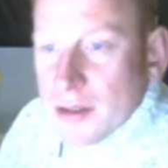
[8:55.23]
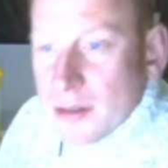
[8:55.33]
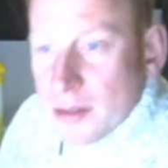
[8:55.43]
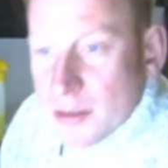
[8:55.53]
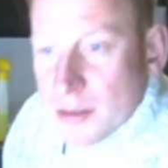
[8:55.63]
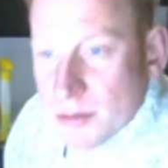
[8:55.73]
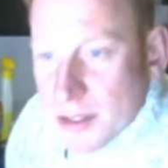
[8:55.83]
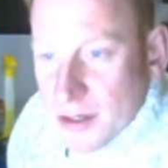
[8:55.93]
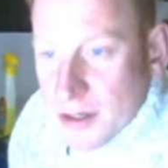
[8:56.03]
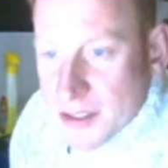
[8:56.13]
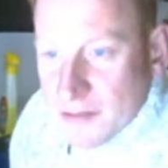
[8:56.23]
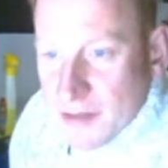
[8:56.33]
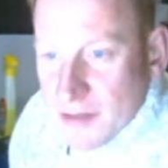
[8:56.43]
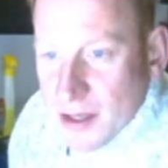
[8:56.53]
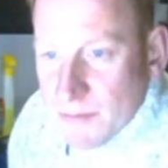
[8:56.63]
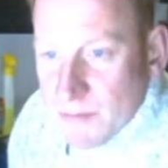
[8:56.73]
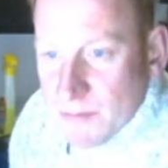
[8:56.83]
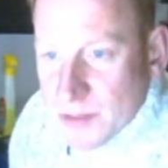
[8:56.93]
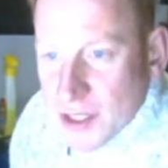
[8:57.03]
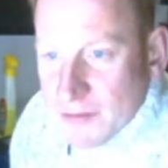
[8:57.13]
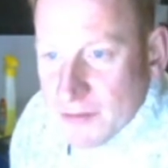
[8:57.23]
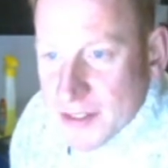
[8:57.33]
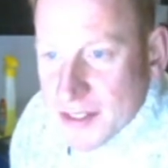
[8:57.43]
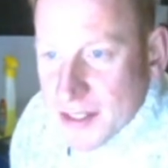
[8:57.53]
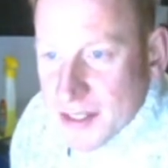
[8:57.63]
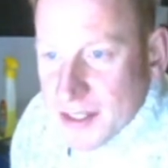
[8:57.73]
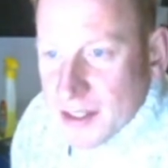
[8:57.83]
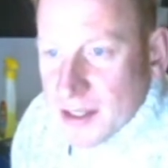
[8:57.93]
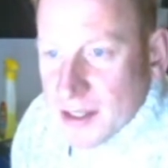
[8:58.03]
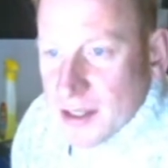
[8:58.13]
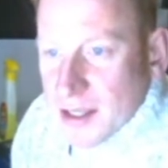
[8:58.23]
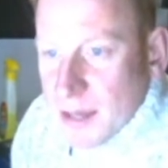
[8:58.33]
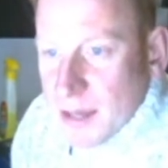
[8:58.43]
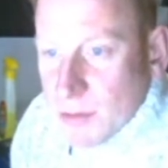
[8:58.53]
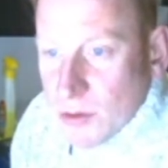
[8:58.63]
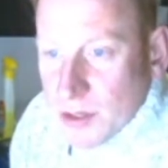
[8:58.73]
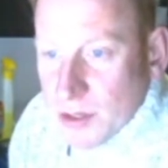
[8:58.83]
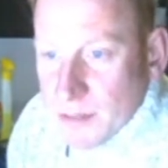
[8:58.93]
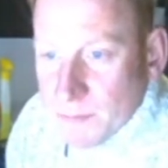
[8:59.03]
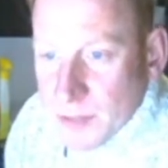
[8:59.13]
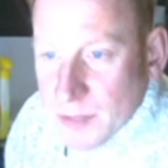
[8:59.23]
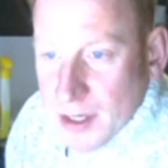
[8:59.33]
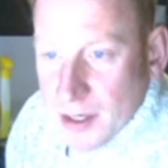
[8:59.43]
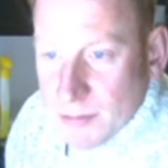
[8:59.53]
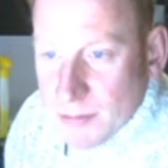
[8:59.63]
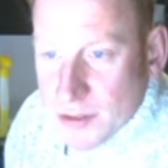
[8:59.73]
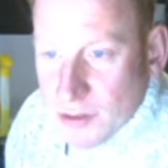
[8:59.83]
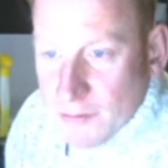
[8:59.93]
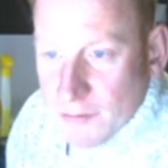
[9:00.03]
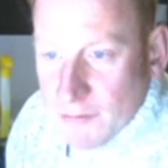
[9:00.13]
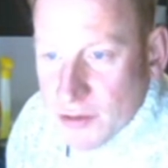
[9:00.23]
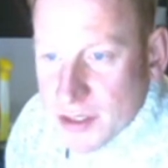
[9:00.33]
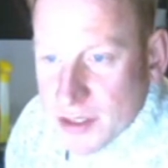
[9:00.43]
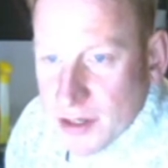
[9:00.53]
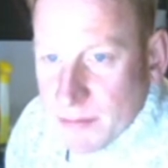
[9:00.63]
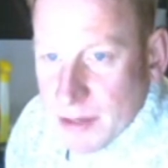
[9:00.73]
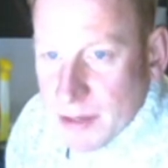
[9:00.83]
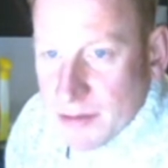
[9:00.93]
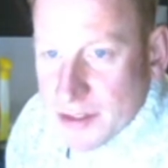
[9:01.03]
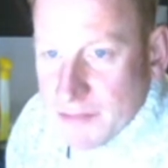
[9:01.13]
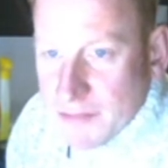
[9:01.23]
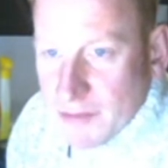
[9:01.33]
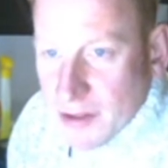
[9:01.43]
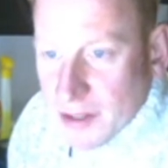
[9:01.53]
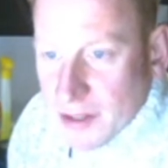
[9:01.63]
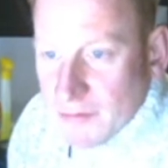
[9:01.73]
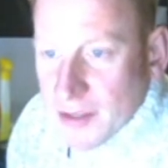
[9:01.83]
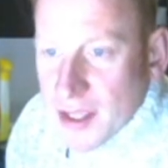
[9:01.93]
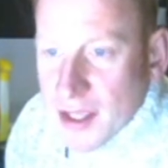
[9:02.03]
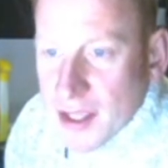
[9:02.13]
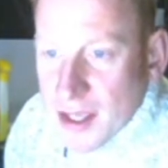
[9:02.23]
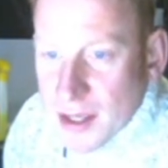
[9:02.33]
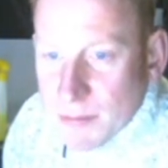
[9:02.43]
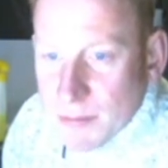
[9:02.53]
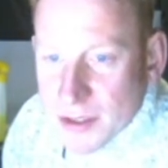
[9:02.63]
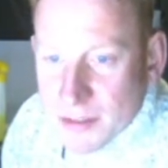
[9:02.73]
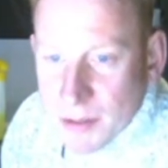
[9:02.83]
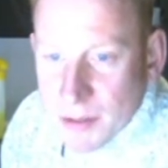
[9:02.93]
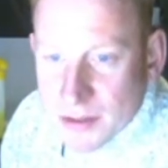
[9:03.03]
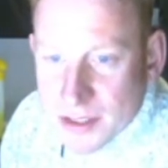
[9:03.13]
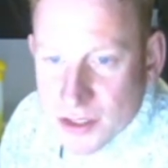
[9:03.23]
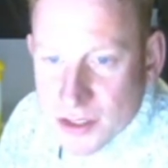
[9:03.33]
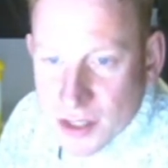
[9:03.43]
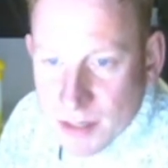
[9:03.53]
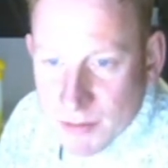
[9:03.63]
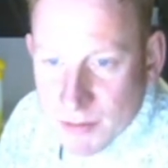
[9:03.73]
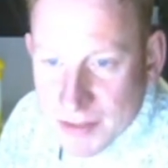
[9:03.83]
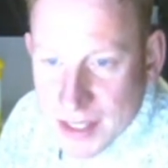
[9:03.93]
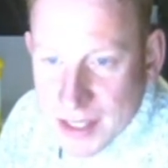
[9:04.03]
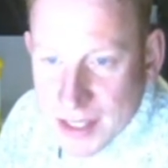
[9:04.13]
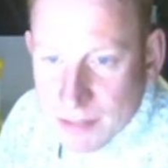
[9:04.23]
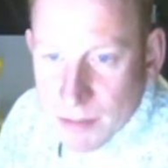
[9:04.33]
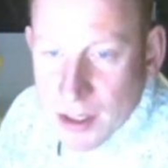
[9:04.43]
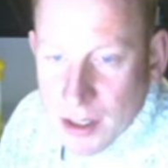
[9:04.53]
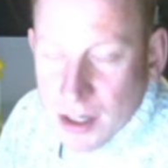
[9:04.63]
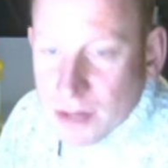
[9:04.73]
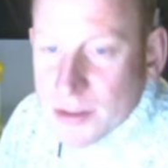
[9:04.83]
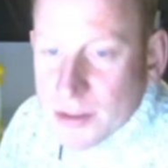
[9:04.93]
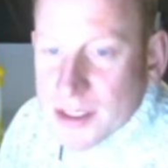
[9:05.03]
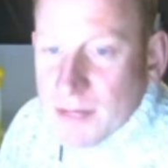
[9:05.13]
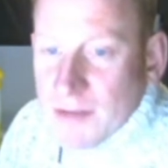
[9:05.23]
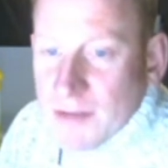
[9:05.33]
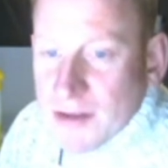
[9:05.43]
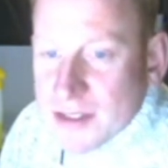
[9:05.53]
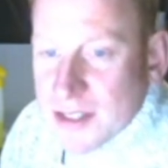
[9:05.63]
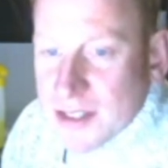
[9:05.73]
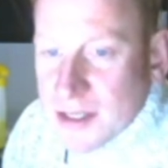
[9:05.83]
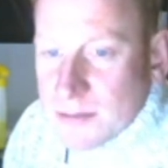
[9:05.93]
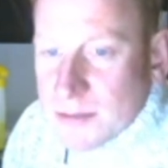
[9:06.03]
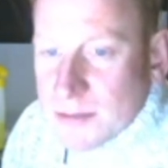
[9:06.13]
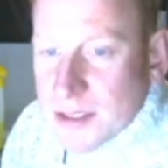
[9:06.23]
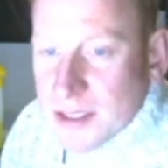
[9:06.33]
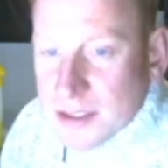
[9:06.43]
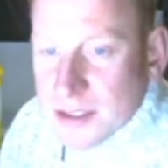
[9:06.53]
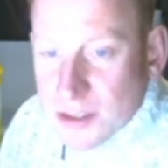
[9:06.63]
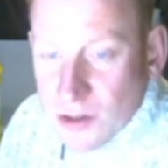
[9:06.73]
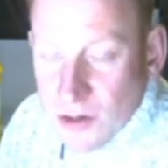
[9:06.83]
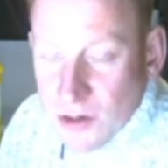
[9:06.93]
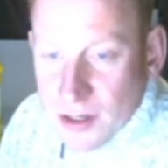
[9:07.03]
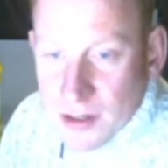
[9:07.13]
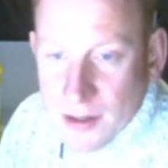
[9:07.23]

This was a nice JVC camcorder, sold for £49.95 plus the postage. It came with a tape. I always keep various tapes in stock,